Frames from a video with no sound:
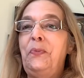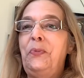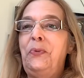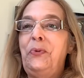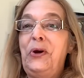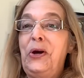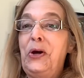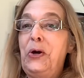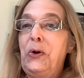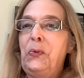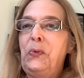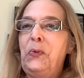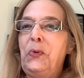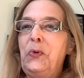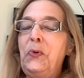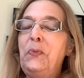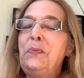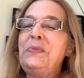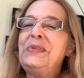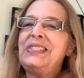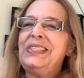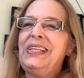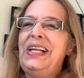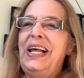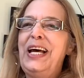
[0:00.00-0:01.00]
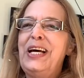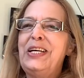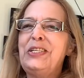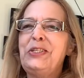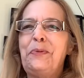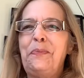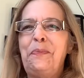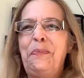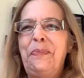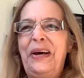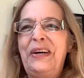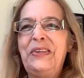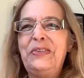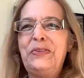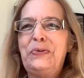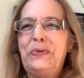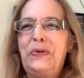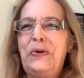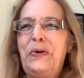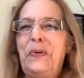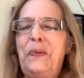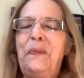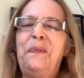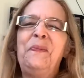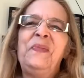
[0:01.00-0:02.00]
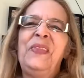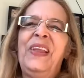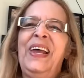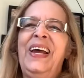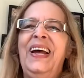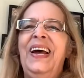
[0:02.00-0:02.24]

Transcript: prayer room slash bedroom.